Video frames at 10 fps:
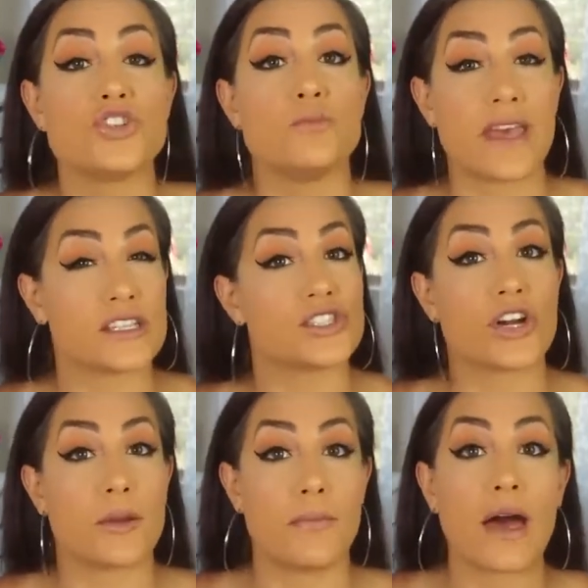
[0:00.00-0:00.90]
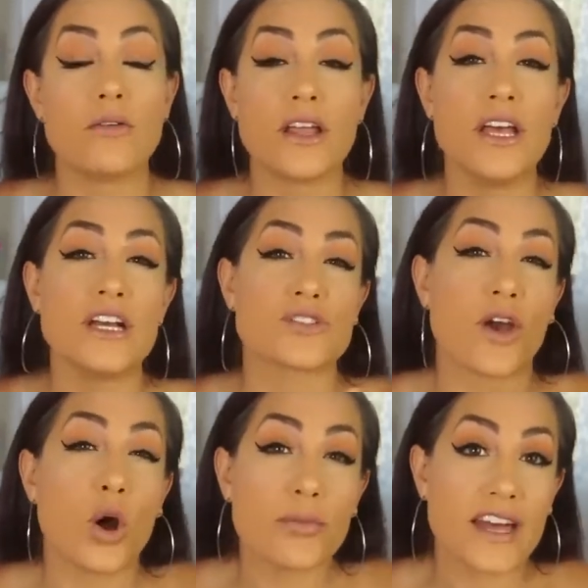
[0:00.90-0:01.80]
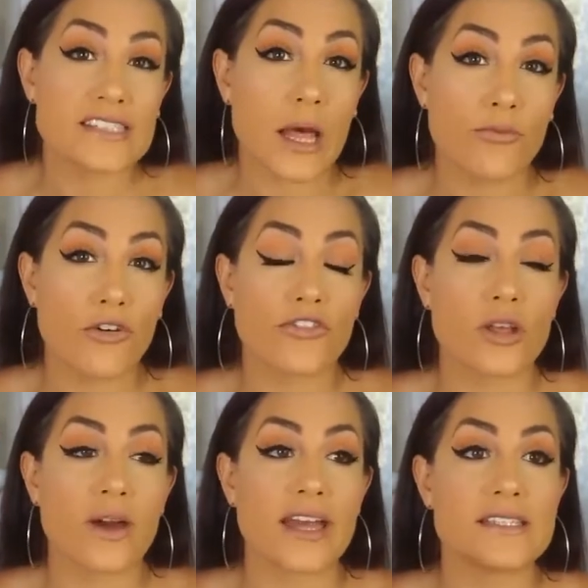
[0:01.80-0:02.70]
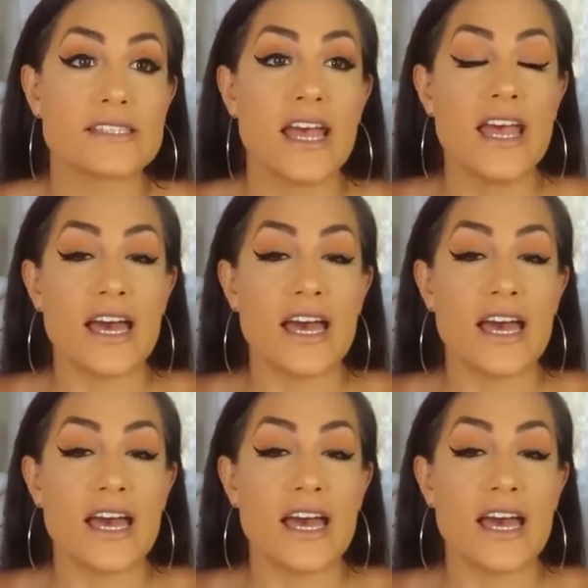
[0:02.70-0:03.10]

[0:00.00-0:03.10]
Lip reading: to make a certain amount. So I hope that's helpful for you guys.